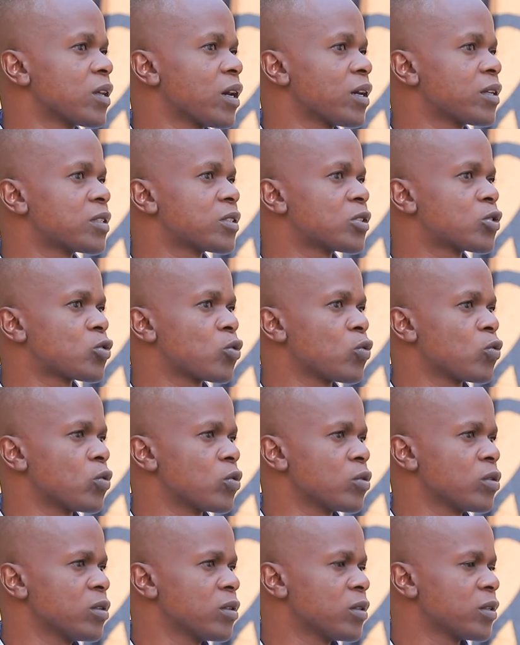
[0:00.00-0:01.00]
that
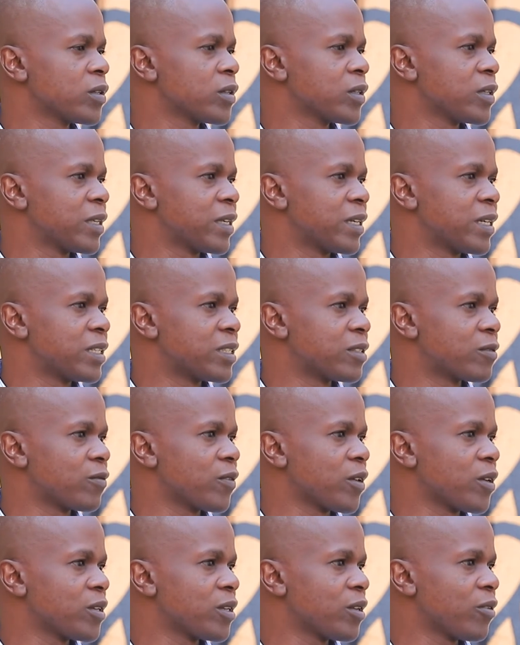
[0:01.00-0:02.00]
tool, it's
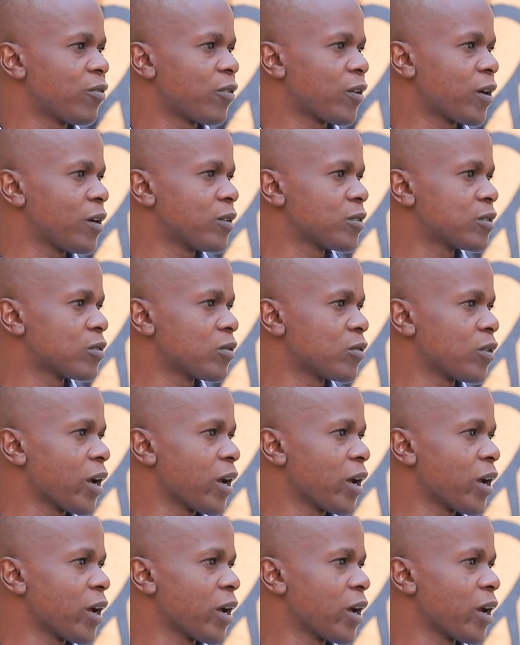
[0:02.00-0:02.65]
very difficult to